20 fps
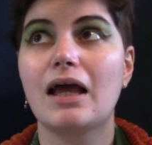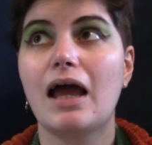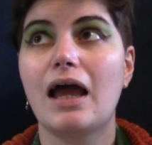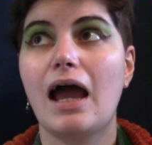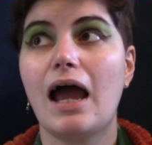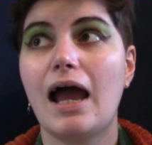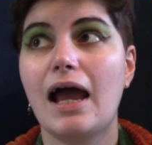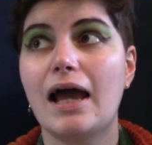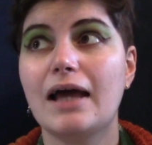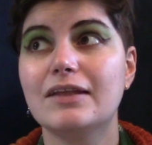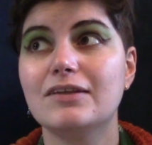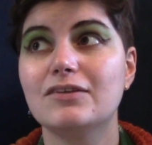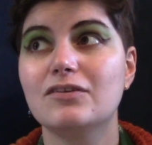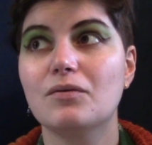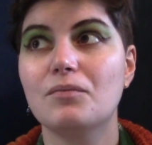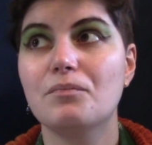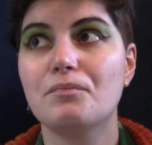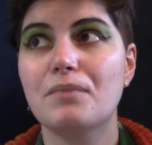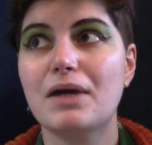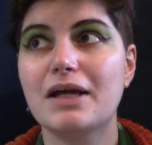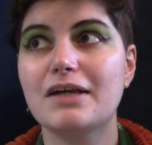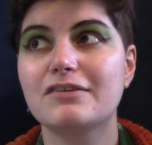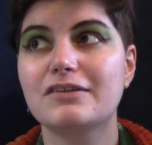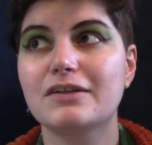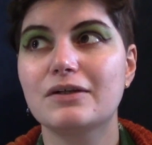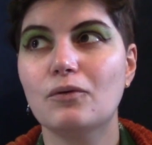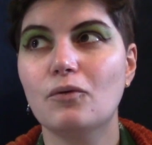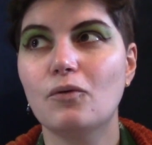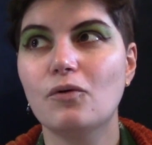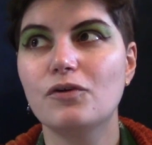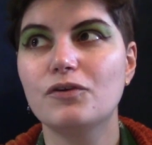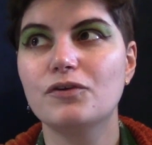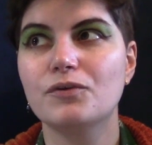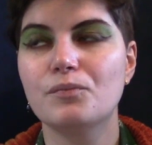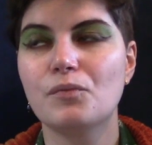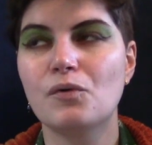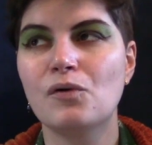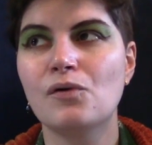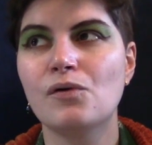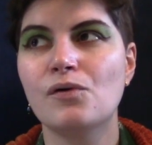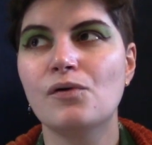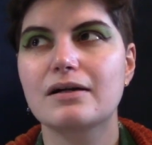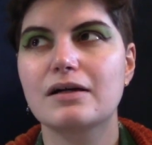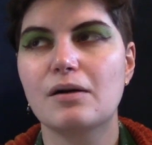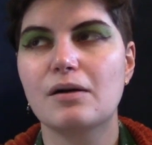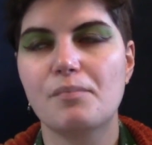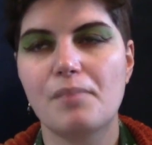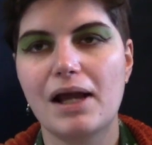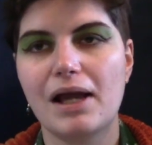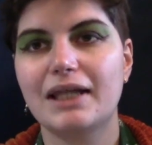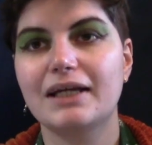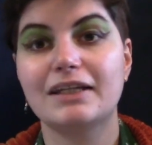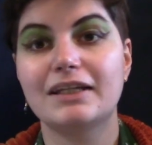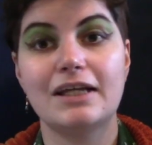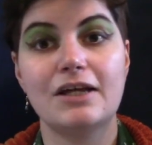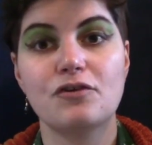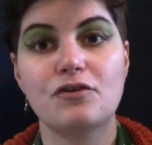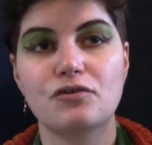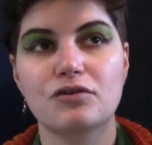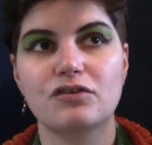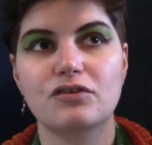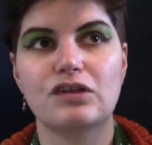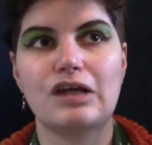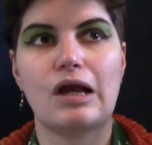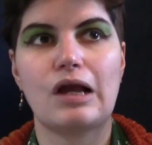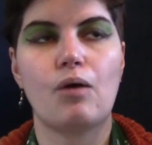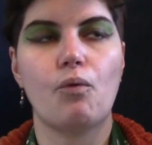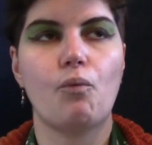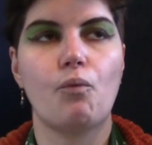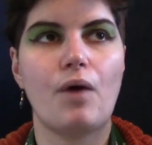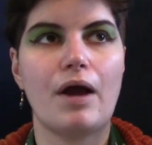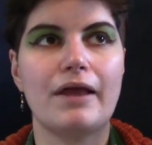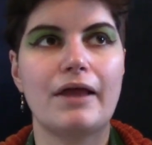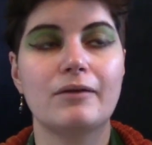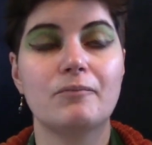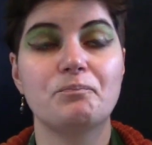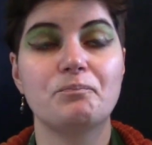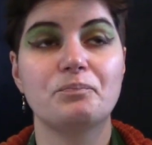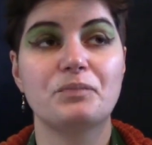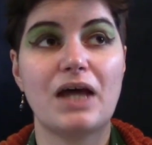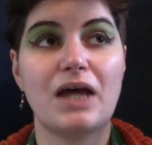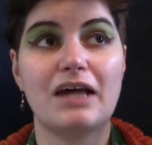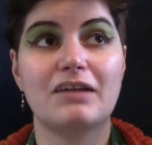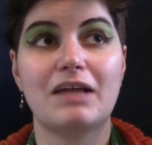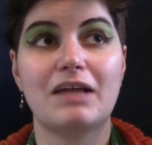and makes it all the more compelling and interesting when Death